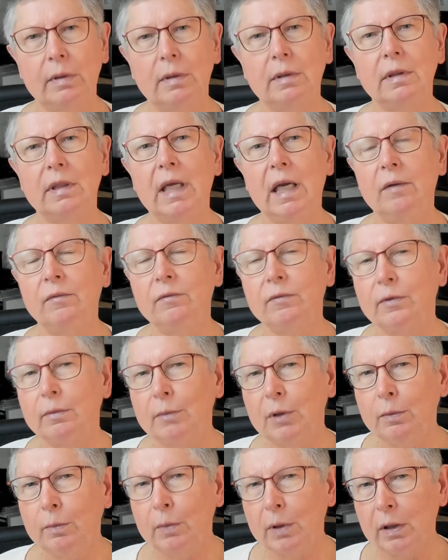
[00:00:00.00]
came from
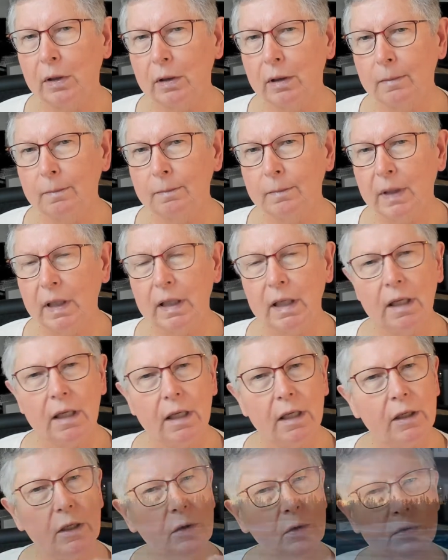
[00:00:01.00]
Luminar.
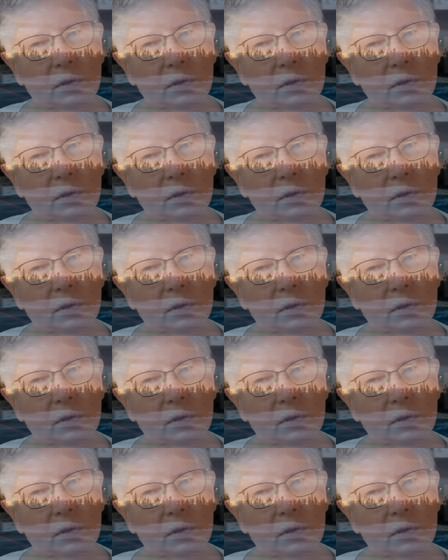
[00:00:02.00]
You don't